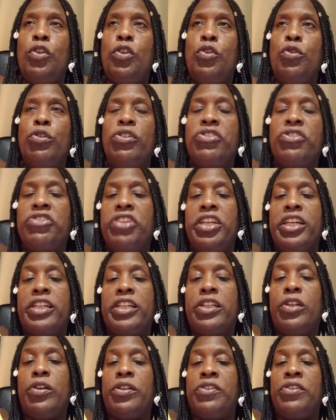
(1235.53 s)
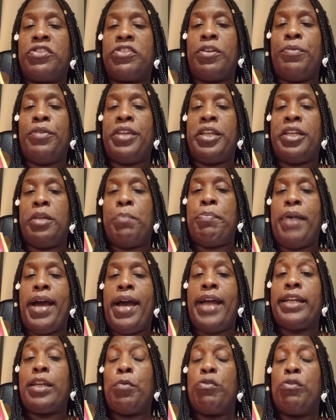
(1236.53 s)
you see clearly something in the
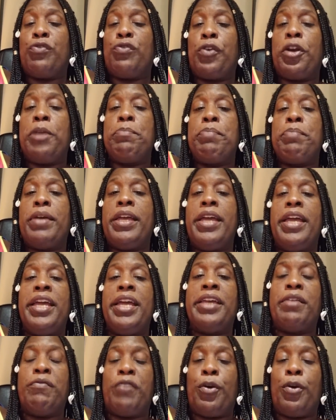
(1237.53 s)
back that was very big,